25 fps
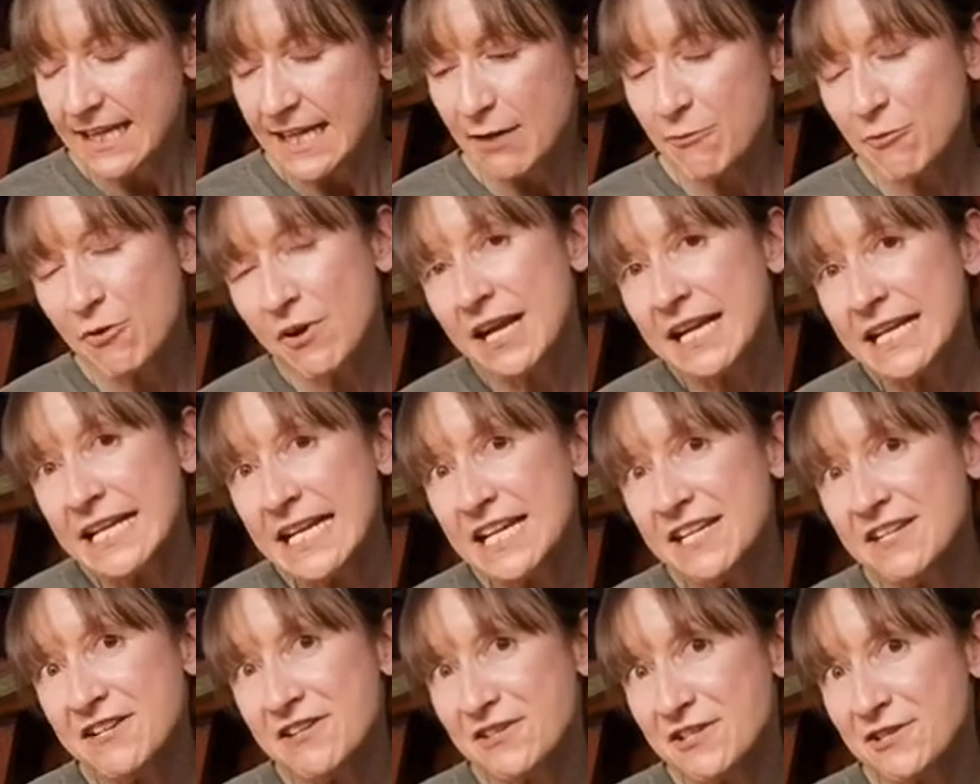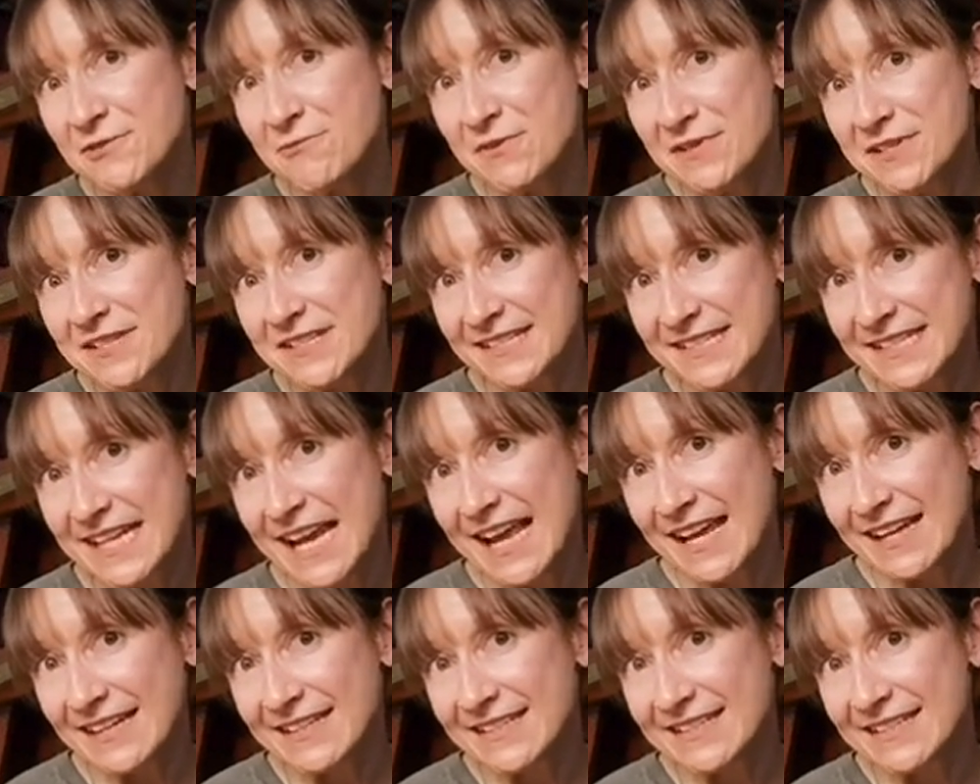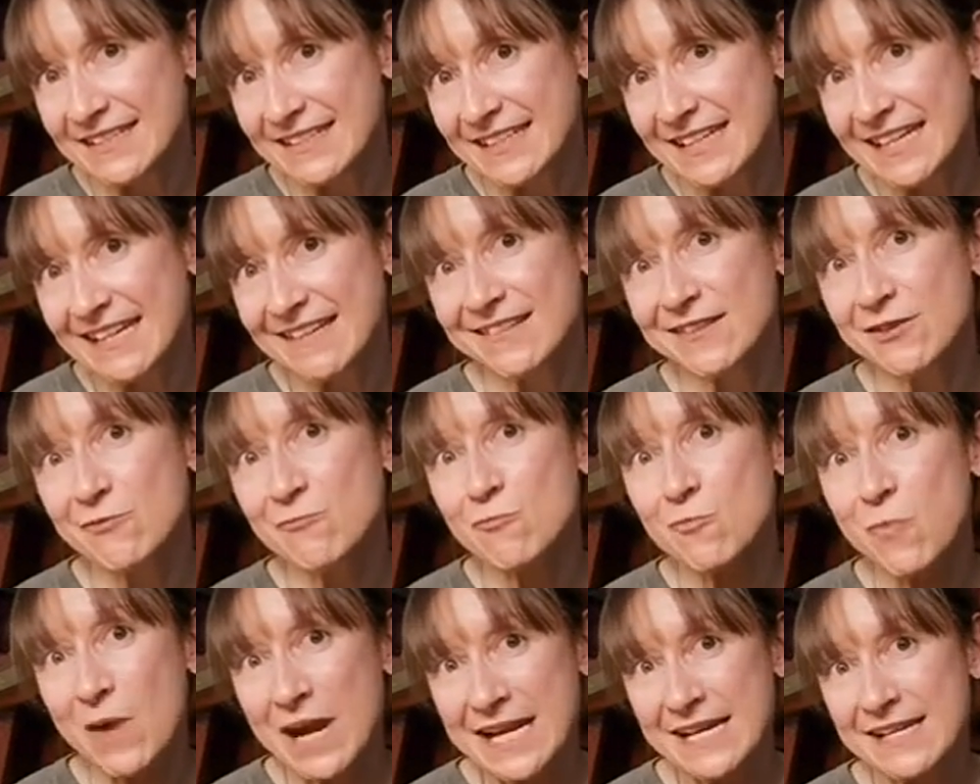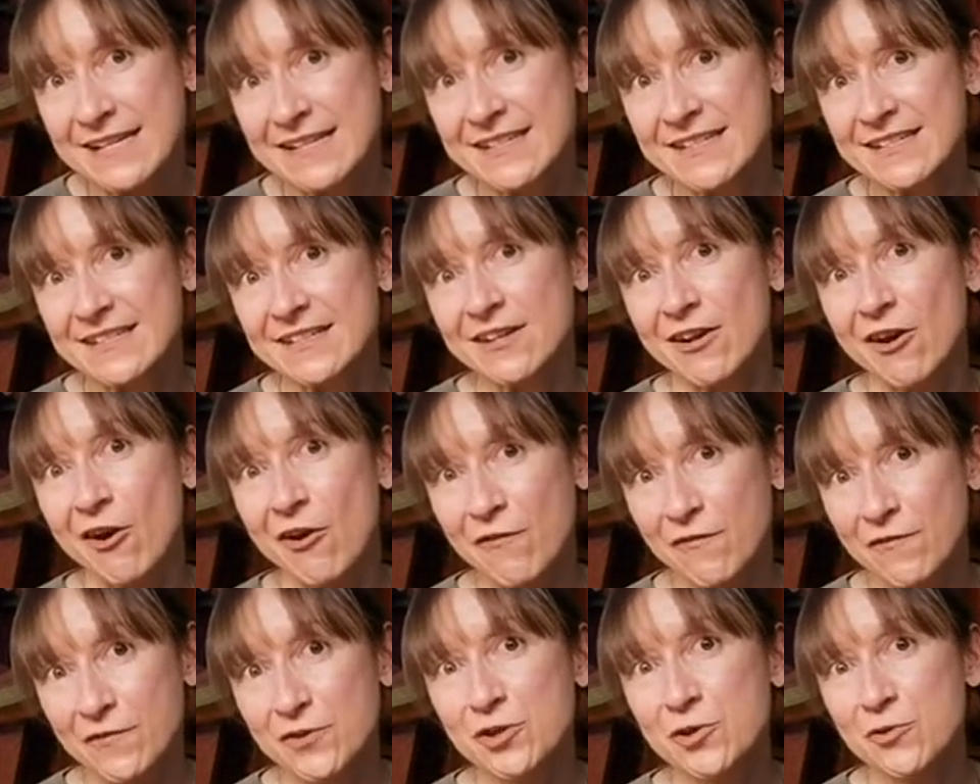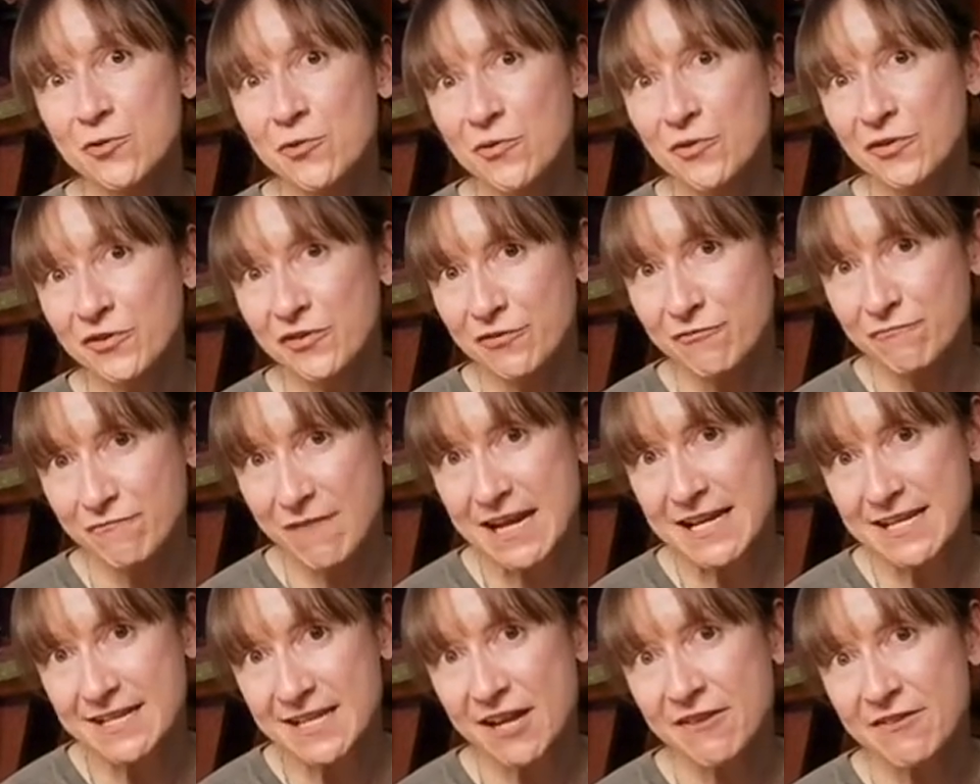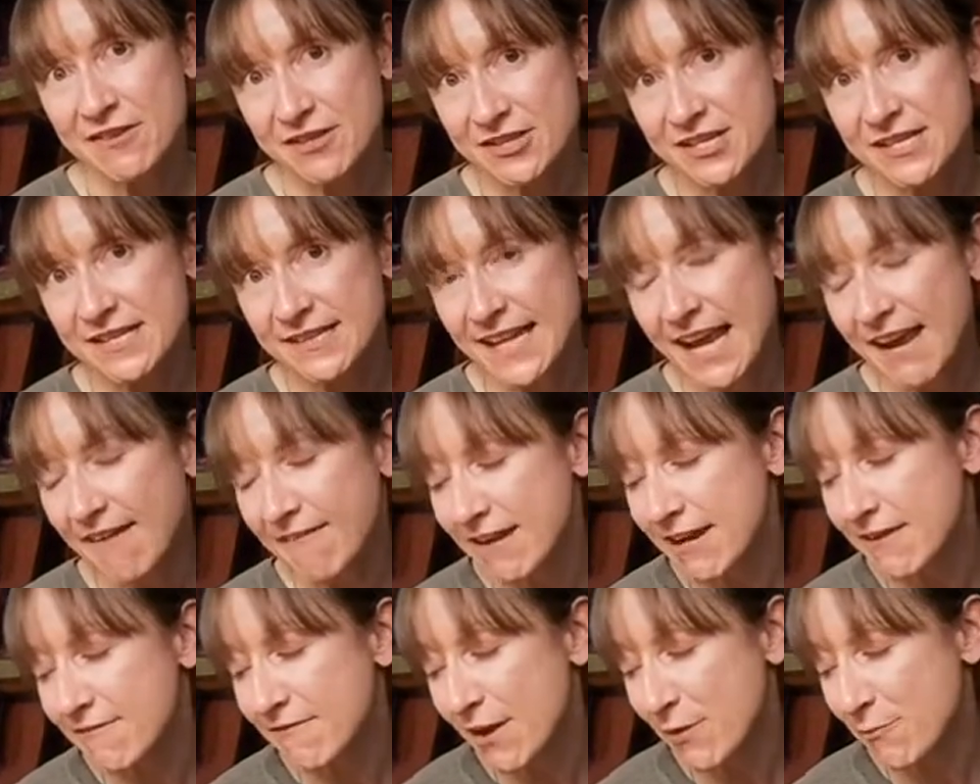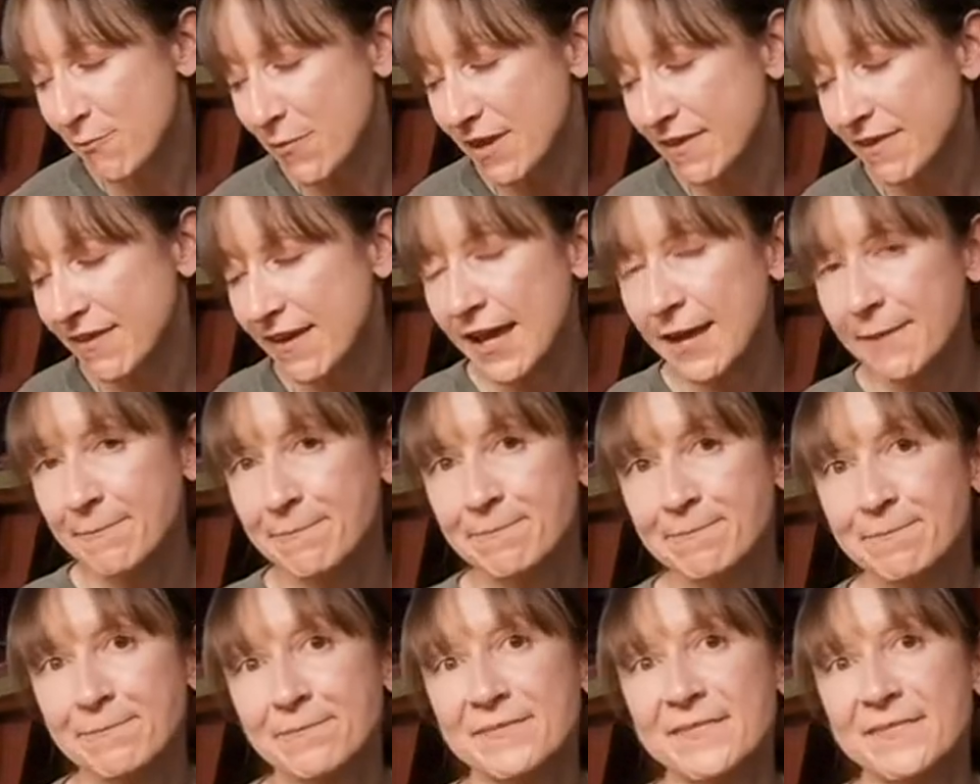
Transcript: Now, what I need you to understand is the weight of Noor's radio that she's carrying around with her.